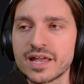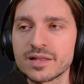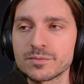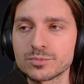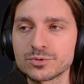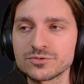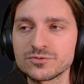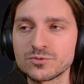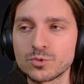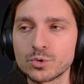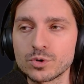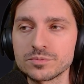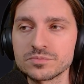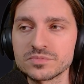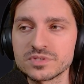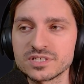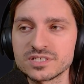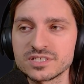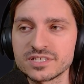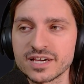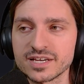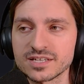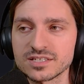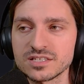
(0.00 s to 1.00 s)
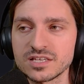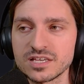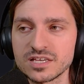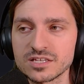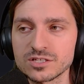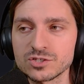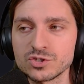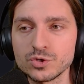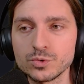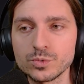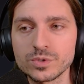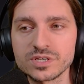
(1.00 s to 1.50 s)
and perform the
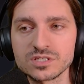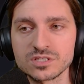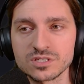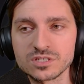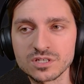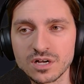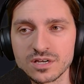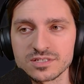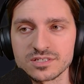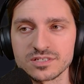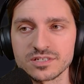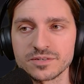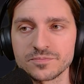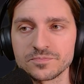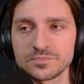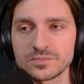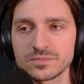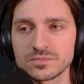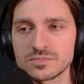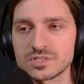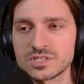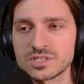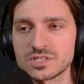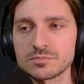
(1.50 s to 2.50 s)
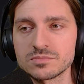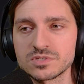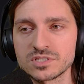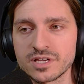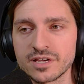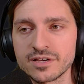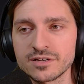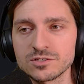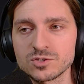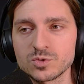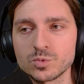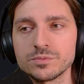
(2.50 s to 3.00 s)
technique to exhaust it. Some
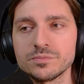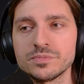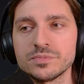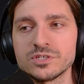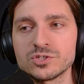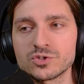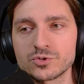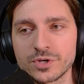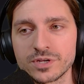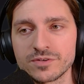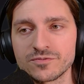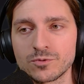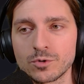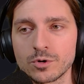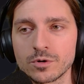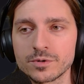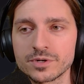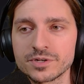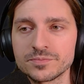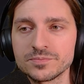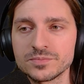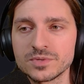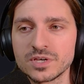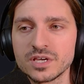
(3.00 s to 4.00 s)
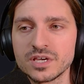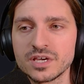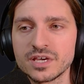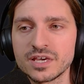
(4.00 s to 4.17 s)
styles would be straightforward.